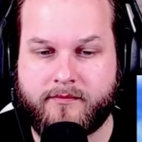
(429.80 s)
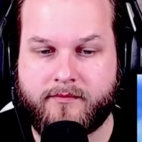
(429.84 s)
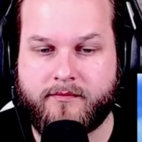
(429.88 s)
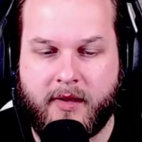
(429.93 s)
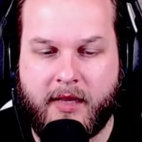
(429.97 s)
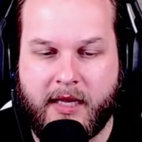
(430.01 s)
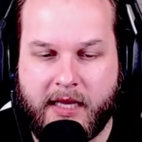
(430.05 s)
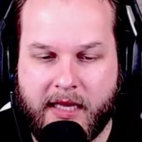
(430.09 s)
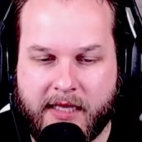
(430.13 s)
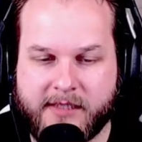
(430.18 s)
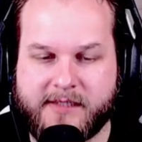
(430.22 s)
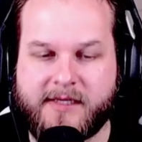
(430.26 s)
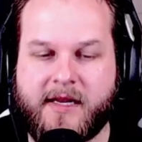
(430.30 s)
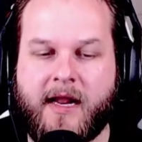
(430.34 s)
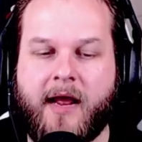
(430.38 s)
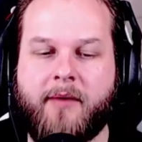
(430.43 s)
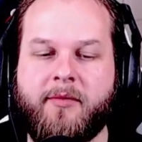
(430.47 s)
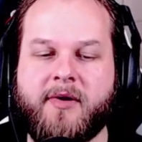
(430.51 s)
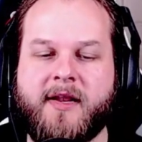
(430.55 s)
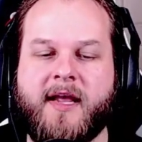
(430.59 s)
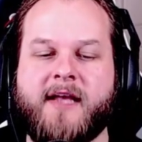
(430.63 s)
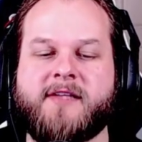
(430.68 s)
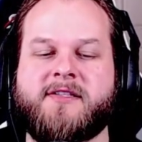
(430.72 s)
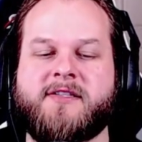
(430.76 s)
Is it? I
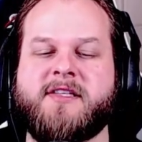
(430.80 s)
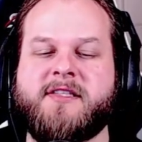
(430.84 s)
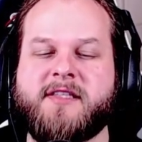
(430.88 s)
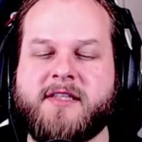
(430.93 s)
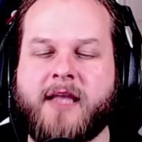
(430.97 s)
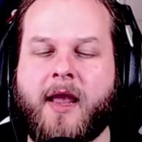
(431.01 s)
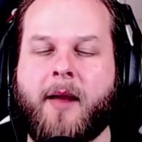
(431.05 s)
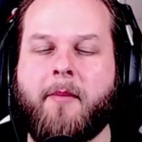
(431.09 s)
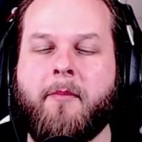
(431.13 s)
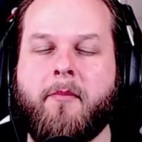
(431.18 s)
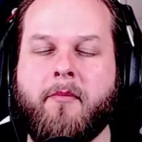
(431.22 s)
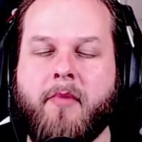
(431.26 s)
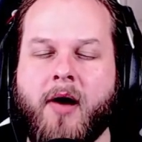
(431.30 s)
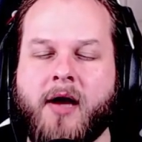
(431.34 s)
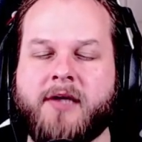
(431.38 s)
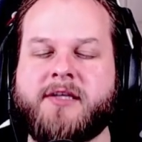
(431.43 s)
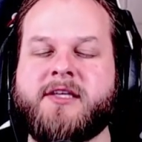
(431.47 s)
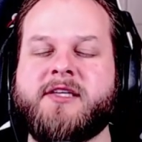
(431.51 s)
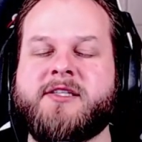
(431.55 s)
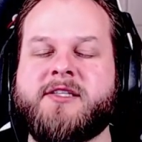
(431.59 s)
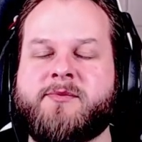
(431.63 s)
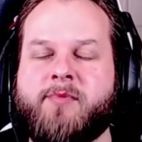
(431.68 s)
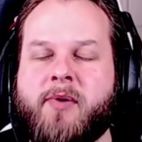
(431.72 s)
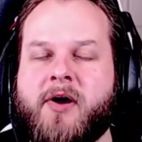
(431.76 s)
would ask. This is like a
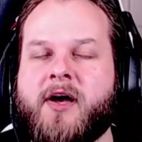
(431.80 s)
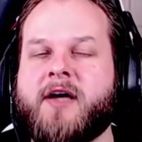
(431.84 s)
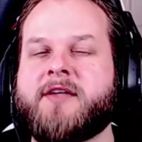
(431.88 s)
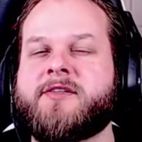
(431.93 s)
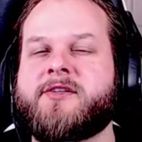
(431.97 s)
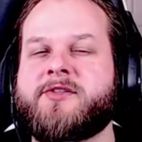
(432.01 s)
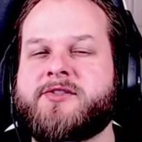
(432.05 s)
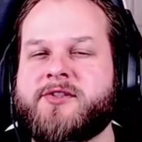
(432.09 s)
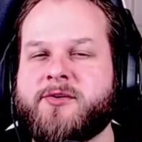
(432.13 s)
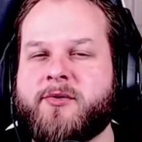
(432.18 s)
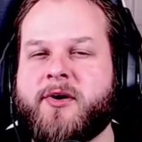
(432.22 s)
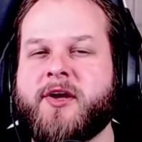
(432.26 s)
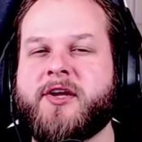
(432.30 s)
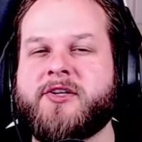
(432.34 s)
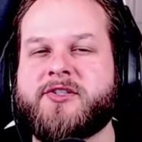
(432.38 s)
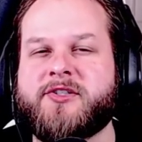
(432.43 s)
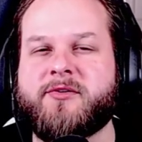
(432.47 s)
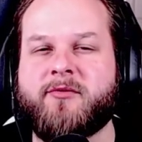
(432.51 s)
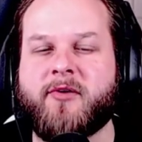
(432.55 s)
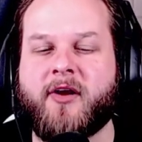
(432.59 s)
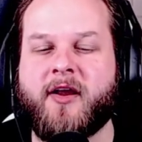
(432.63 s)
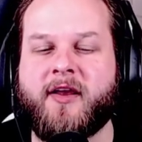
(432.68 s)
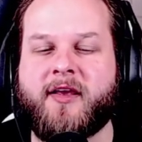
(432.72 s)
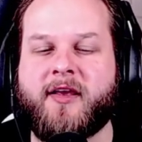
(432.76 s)
monkey's paw situation
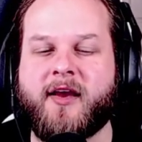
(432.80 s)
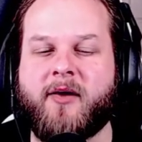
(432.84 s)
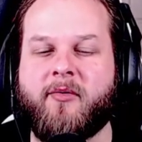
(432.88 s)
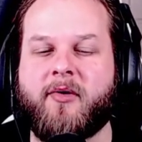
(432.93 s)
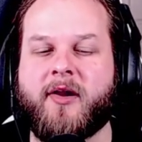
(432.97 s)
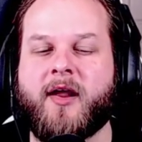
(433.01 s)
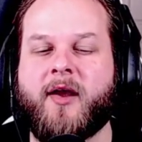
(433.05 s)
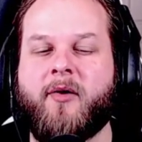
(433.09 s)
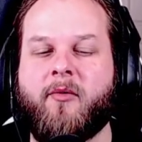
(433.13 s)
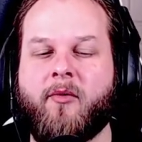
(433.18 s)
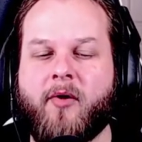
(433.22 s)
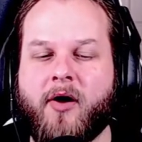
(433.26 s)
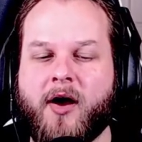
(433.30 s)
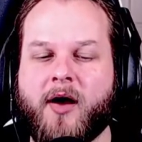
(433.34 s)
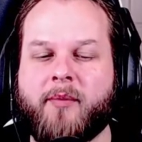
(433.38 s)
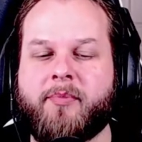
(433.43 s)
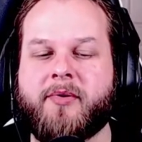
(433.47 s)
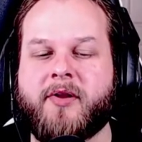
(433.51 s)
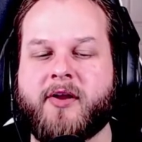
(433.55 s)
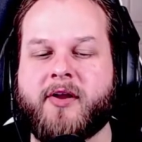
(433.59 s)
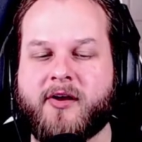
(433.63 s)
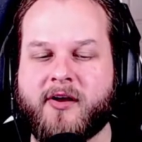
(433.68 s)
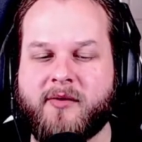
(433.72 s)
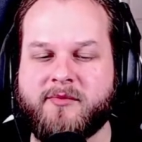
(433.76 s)
where I get what I want, but
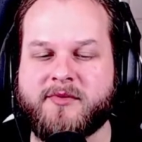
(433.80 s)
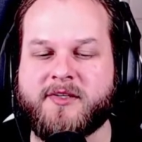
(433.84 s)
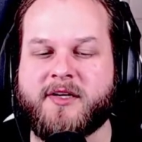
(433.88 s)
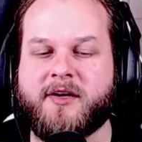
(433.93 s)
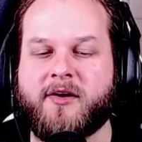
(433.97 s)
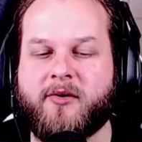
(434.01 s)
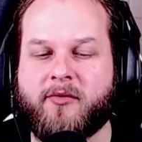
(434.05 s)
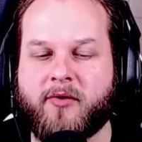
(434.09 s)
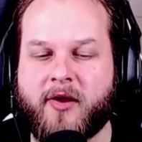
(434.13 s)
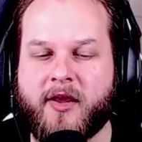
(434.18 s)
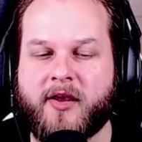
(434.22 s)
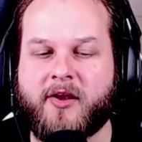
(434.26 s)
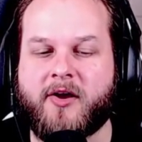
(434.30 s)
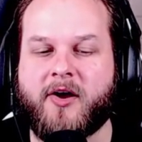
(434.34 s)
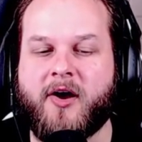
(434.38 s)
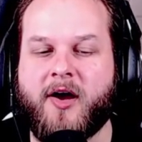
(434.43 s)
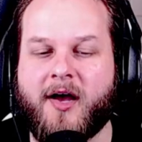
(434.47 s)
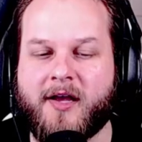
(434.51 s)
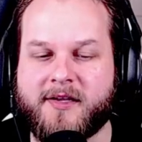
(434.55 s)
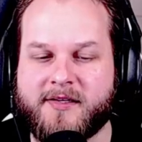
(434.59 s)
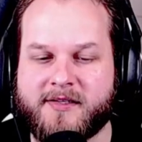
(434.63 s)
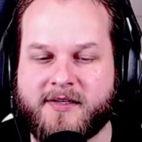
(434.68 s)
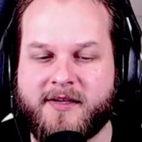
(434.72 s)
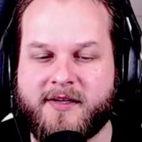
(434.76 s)
it comes at a great
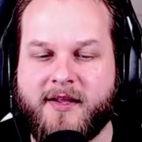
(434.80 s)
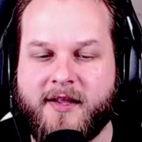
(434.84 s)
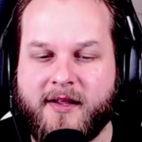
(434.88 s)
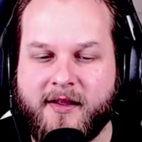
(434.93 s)
cost.